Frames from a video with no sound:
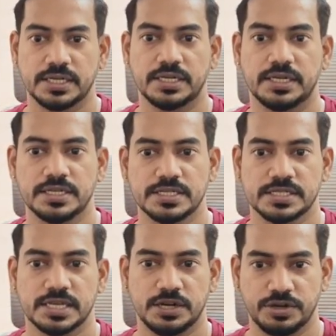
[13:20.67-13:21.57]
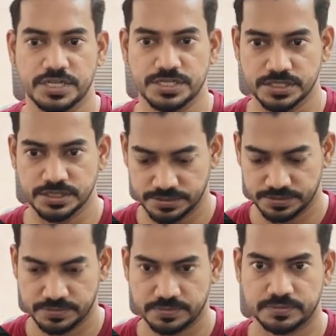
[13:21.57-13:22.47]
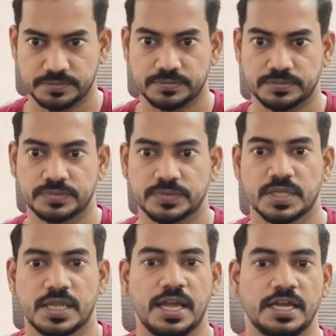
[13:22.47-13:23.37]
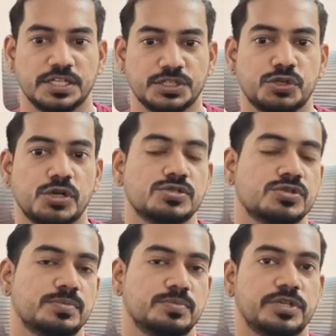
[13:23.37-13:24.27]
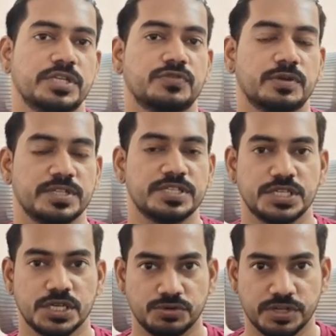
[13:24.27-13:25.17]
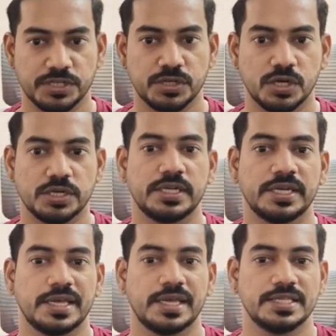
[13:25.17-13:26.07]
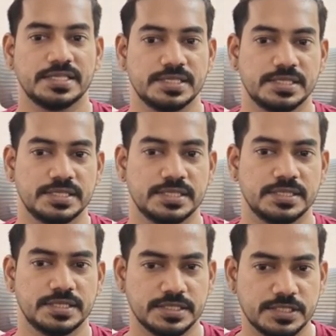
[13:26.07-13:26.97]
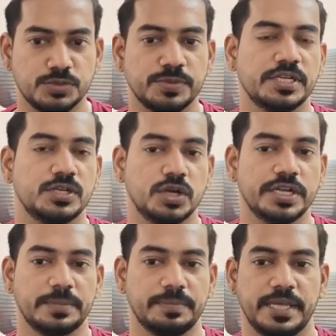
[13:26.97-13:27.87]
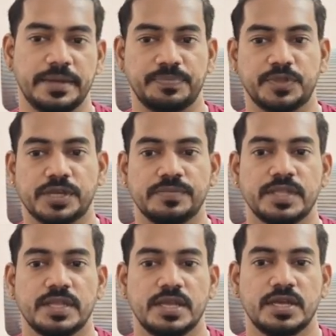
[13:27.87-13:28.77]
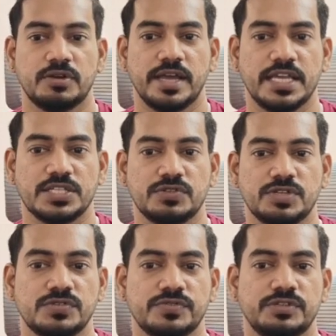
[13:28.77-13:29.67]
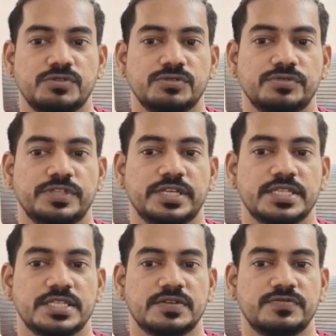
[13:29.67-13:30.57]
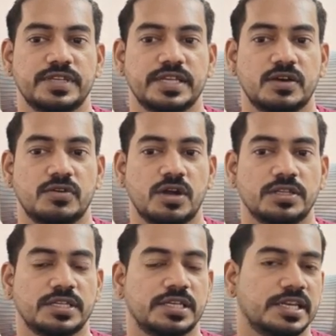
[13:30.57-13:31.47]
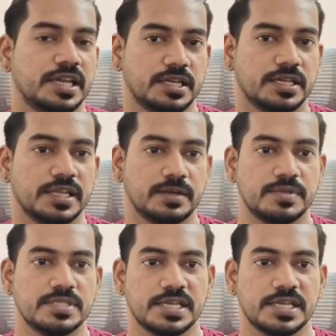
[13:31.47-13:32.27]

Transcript: @test annotation, and it should also import it from the JUnit.Jupyter.API. Okay. Now as soon as we do, we can see we got the green icon. That means